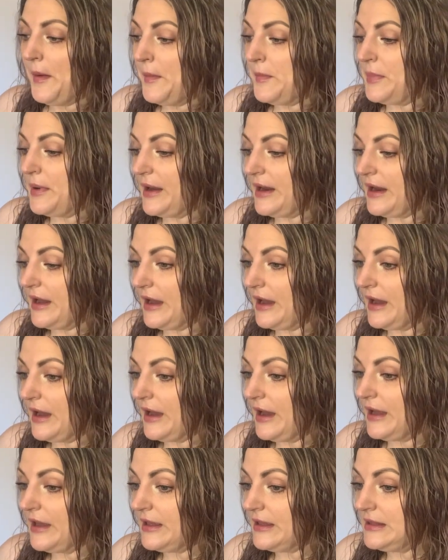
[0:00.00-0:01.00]

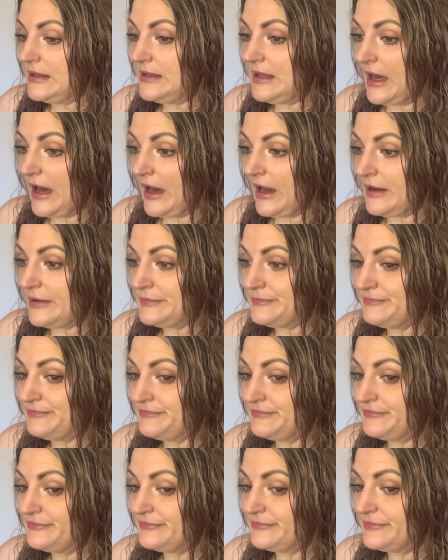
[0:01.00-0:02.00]
But yeah,
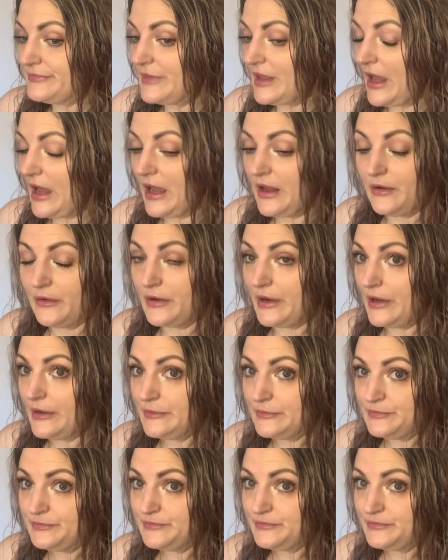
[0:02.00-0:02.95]
I don't know.